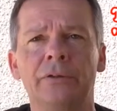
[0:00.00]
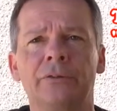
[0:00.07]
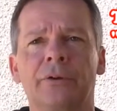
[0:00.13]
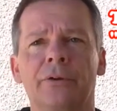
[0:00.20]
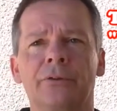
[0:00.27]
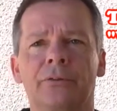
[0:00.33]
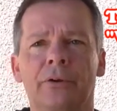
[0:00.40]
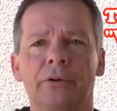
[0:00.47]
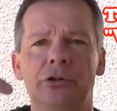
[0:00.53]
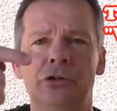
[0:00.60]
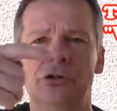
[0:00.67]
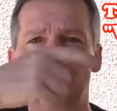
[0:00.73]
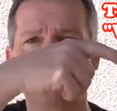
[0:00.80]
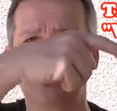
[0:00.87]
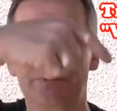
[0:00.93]
He's got his own
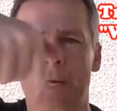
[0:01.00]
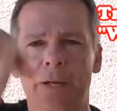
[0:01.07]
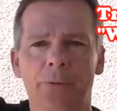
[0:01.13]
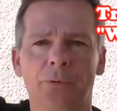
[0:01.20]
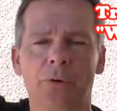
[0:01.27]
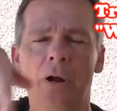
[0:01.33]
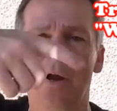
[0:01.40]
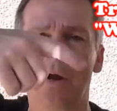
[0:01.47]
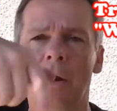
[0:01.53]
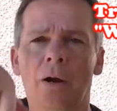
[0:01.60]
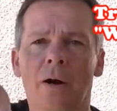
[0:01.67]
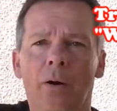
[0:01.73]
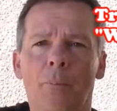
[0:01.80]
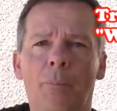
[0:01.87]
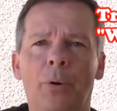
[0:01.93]
YouTube channel.
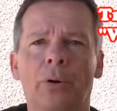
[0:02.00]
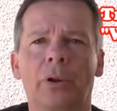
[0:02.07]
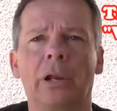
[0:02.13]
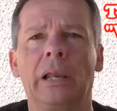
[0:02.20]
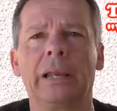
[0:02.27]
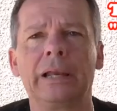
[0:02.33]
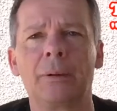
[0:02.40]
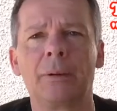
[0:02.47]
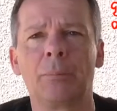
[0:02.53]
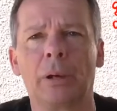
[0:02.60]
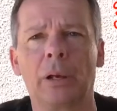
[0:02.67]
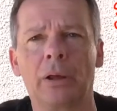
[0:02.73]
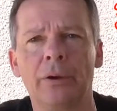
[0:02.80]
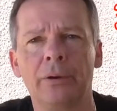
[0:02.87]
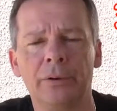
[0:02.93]
I'll put a link
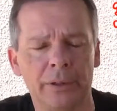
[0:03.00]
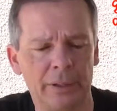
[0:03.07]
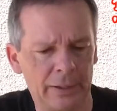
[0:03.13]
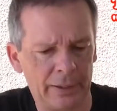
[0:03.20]
below.